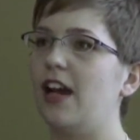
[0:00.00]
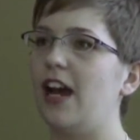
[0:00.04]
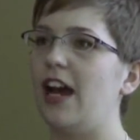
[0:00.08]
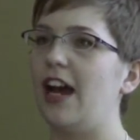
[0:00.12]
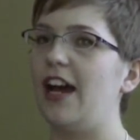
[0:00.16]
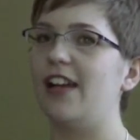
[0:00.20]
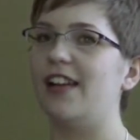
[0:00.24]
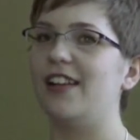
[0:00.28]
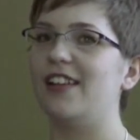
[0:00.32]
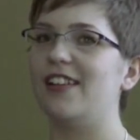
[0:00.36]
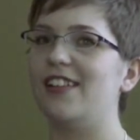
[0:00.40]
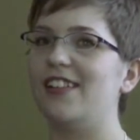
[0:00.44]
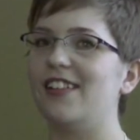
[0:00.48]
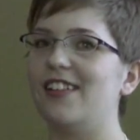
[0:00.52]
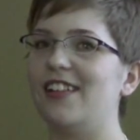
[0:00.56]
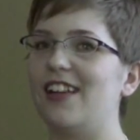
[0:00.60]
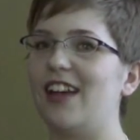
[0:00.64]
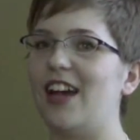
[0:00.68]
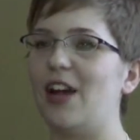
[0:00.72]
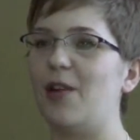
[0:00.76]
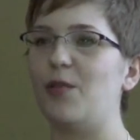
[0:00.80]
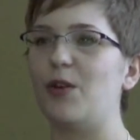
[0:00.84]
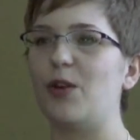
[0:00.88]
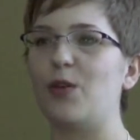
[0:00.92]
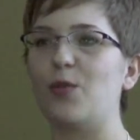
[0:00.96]
And,
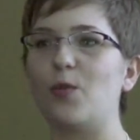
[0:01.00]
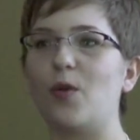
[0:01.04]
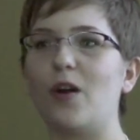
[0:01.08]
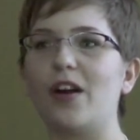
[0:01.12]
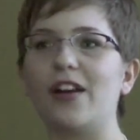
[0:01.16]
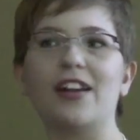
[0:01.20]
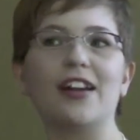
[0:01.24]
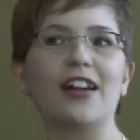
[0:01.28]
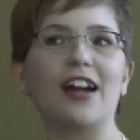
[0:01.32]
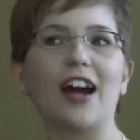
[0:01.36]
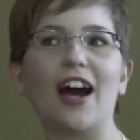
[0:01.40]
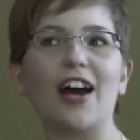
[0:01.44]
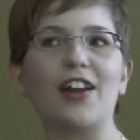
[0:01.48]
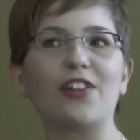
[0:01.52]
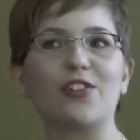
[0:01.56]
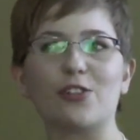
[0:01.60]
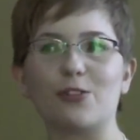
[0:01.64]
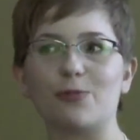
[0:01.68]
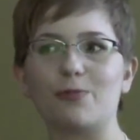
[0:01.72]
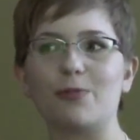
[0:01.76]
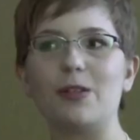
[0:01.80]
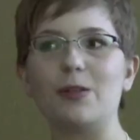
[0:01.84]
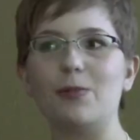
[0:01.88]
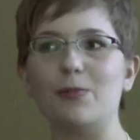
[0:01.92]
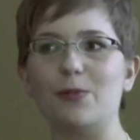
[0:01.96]
and when one in a
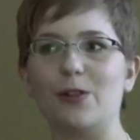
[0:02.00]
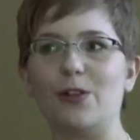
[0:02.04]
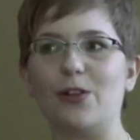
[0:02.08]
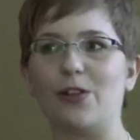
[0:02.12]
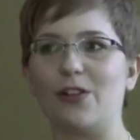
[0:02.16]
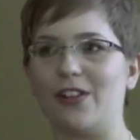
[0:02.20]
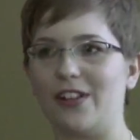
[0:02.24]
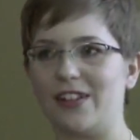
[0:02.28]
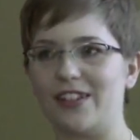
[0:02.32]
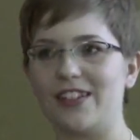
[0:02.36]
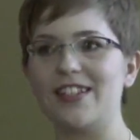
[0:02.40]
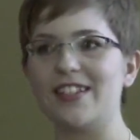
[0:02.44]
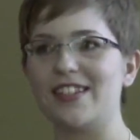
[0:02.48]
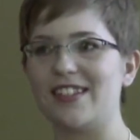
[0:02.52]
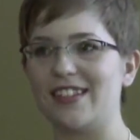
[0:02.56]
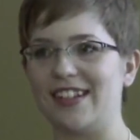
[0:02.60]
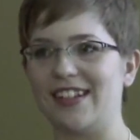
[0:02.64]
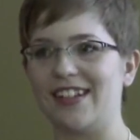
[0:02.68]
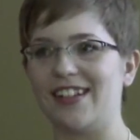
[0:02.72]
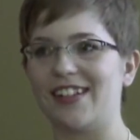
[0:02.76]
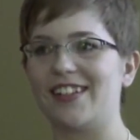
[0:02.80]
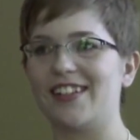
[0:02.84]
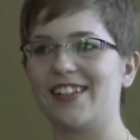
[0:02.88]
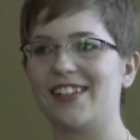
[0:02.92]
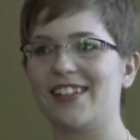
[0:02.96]
hundred people are
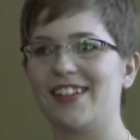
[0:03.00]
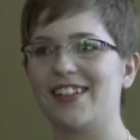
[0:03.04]
autistic,